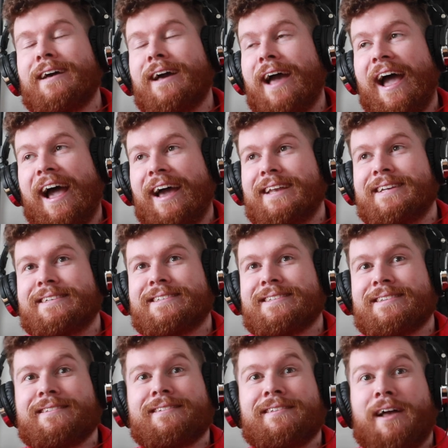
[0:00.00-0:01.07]
And
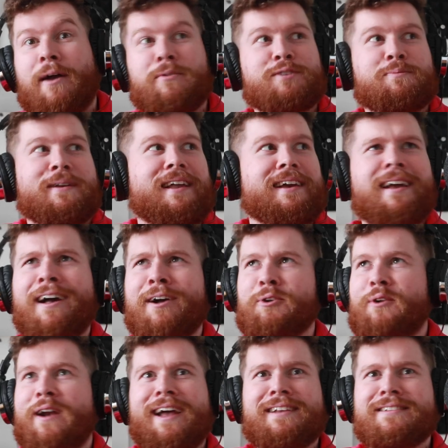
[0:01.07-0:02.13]
I've just been like, oh,
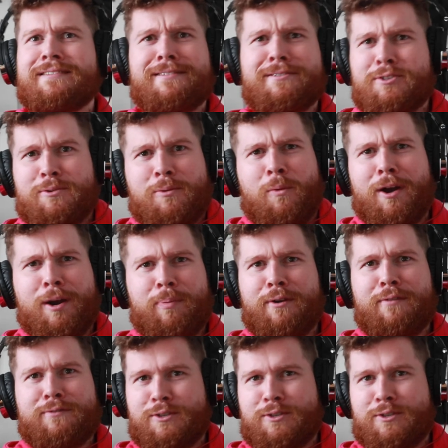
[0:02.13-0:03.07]
grand, they're just waterproof.